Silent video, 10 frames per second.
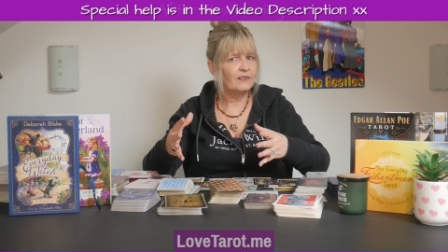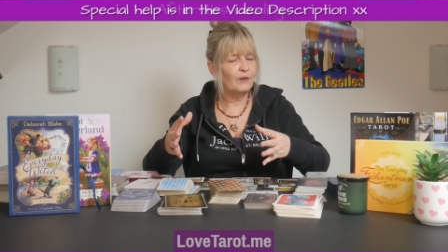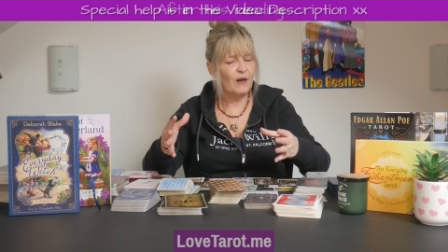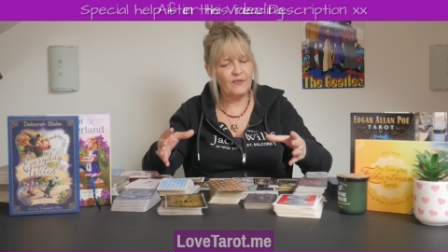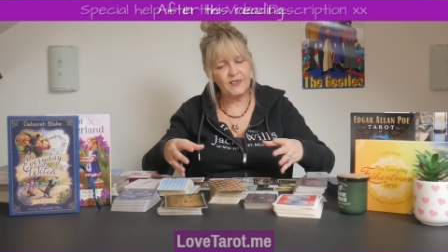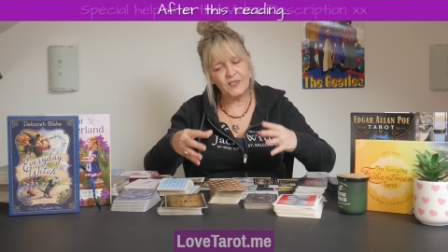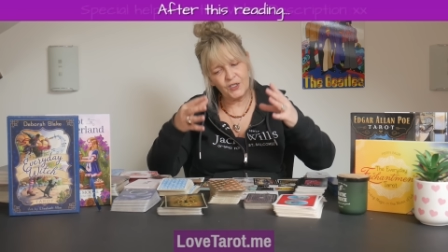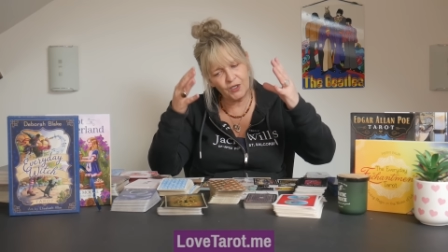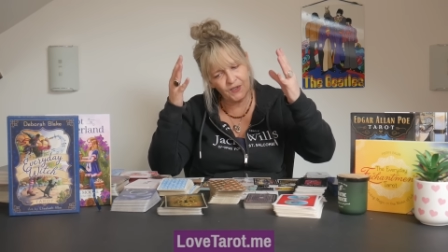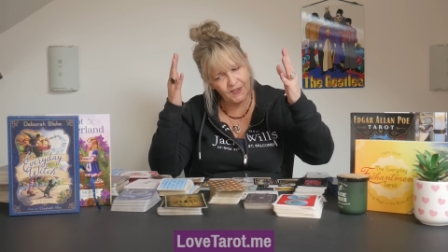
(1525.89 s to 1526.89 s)
All right, this is
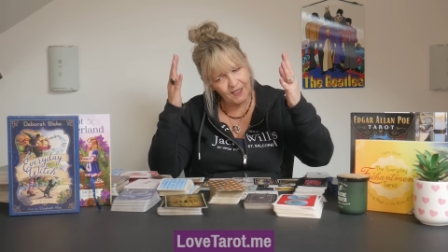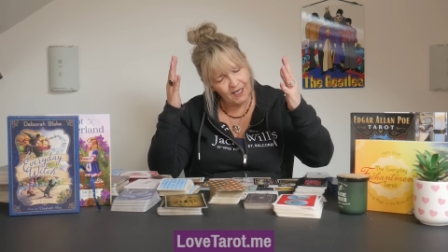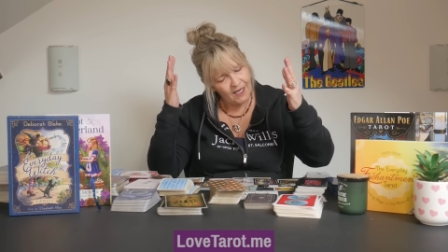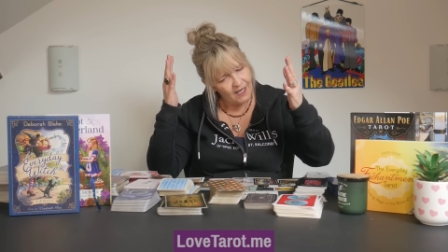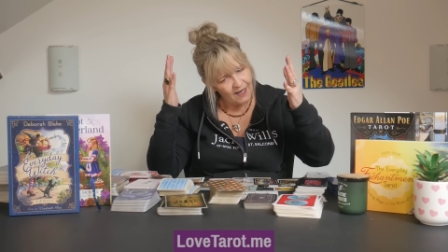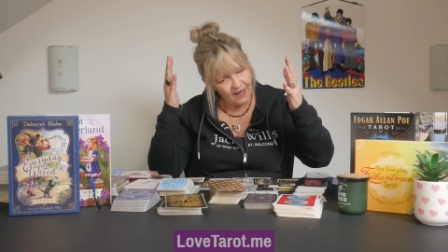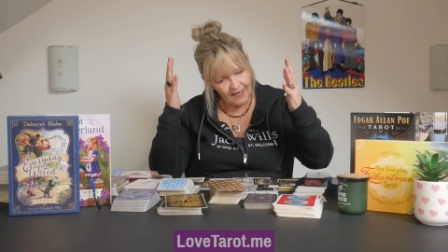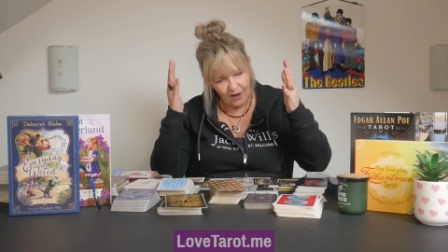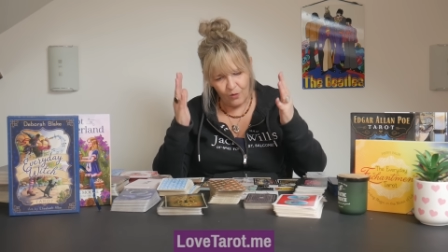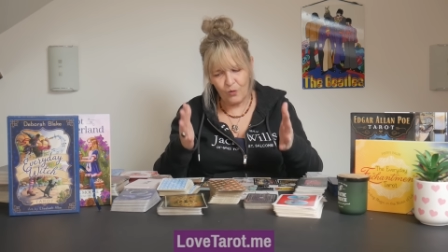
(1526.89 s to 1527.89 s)
just,
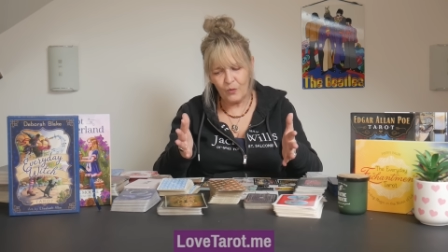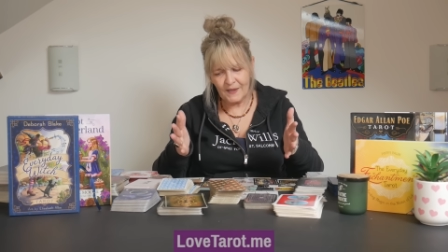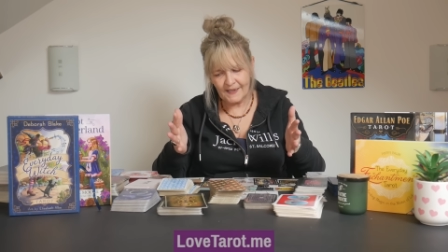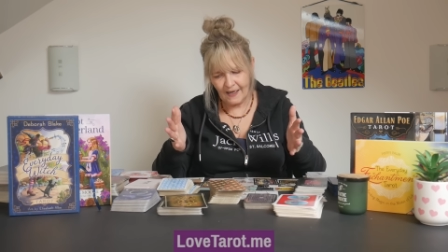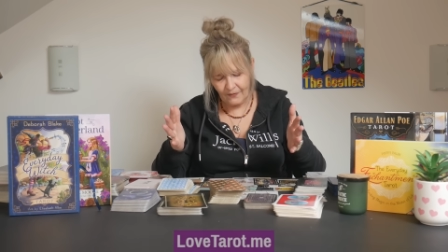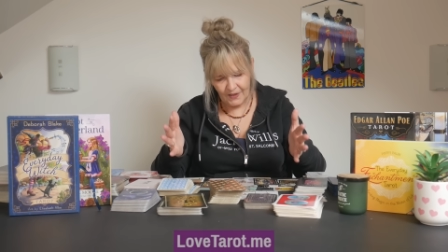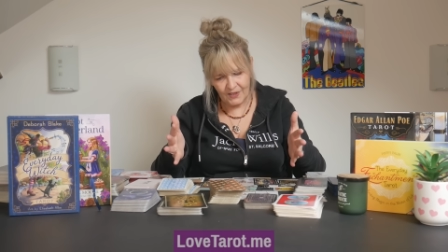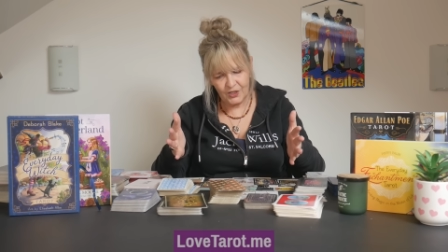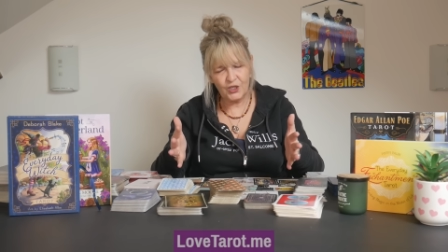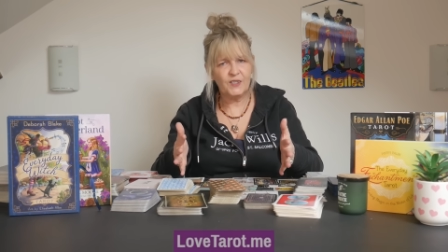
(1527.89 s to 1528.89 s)
like I always say, this
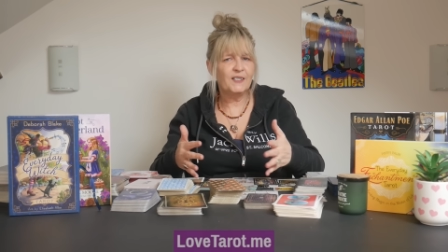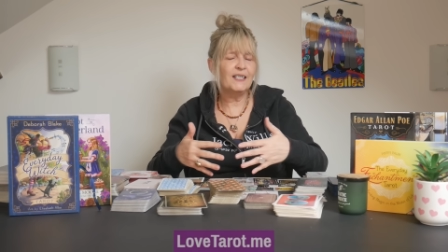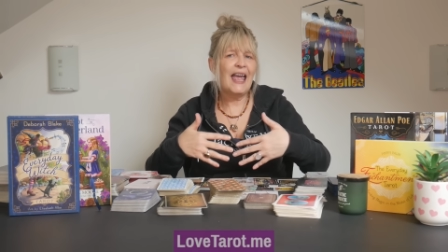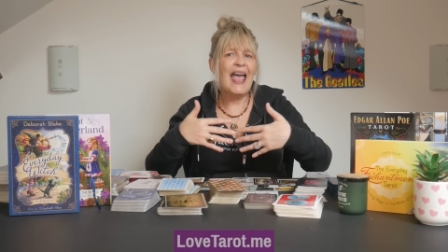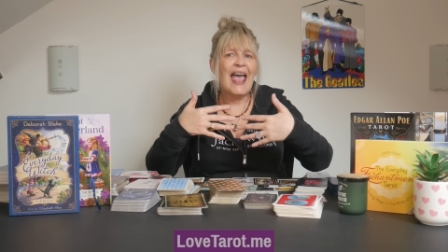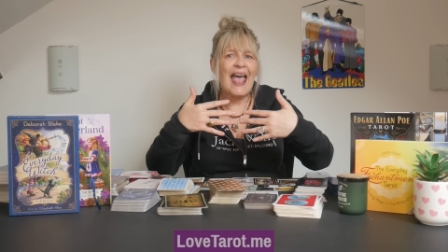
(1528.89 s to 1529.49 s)
is just an